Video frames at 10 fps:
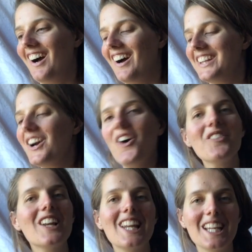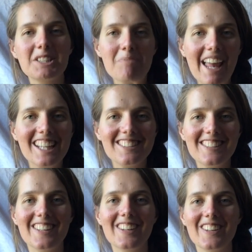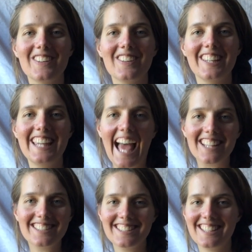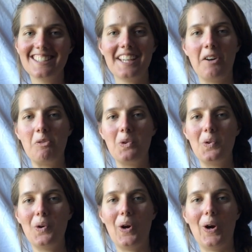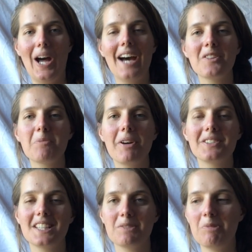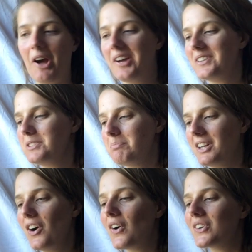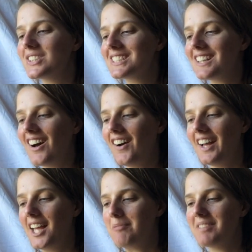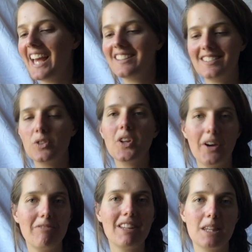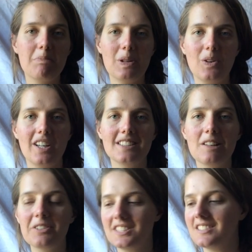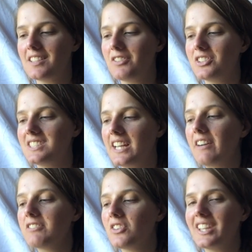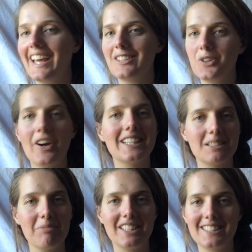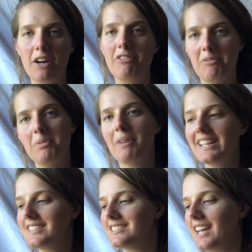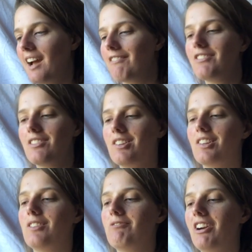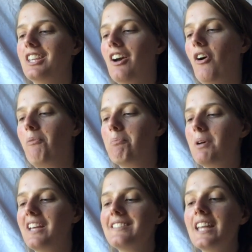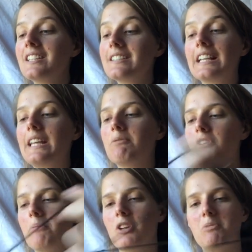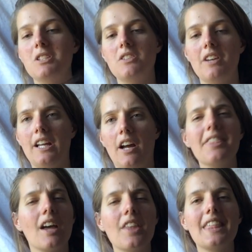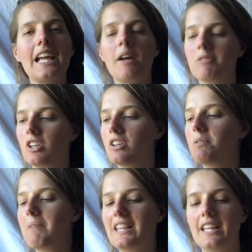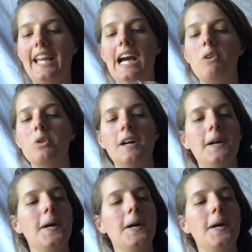I can't really explain to you yet in detail how the process works, because although I've read the book quite a lot since I've got it, I've not yet tried it myself. I've been waiting to have the right yarn, but essentially what I'm going to be doing, I think I'm going to make the cowl.